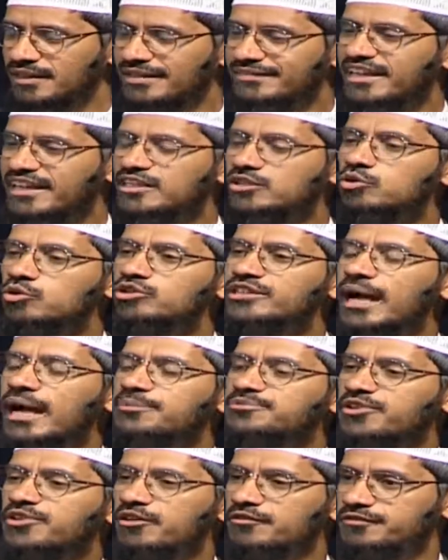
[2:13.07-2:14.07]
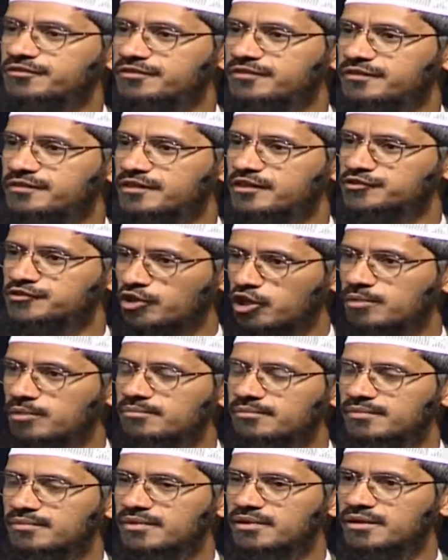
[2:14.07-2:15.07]
There are two types of zulm.
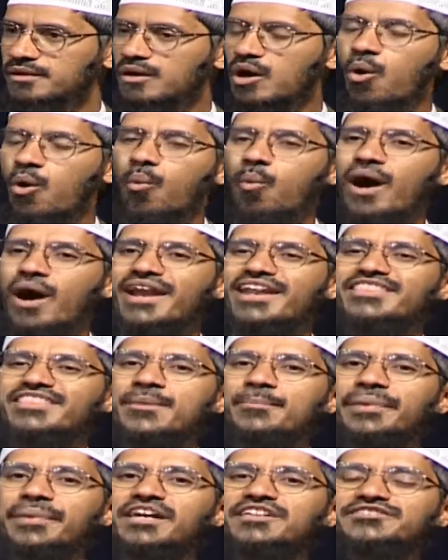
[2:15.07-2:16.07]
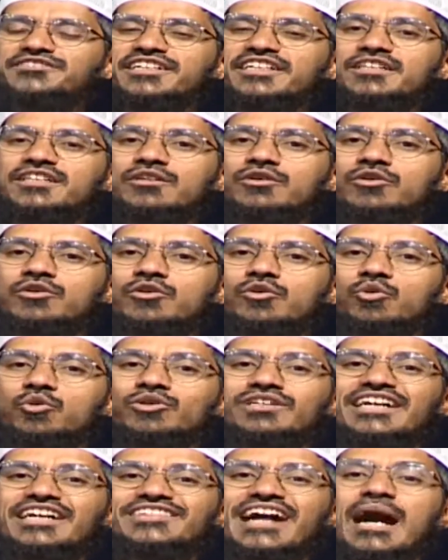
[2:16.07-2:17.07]
One is a person who
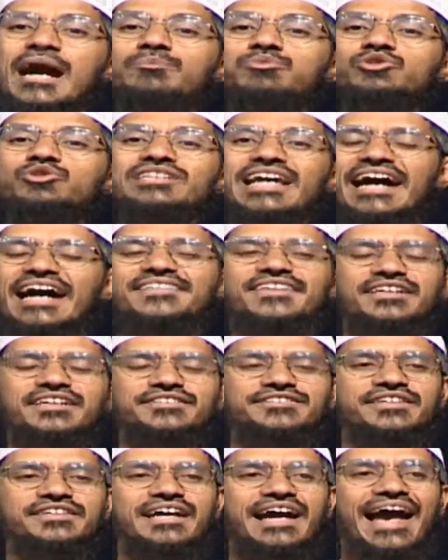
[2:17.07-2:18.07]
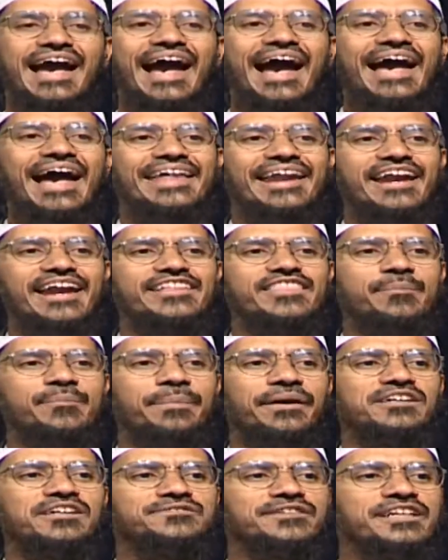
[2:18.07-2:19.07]
does harm to the others, and another
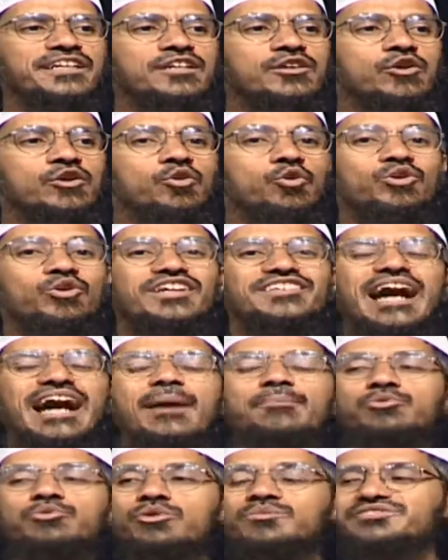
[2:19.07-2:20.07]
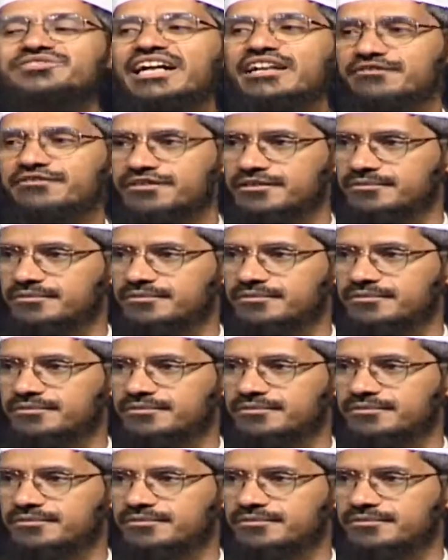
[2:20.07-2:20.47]
person who does harm to himself.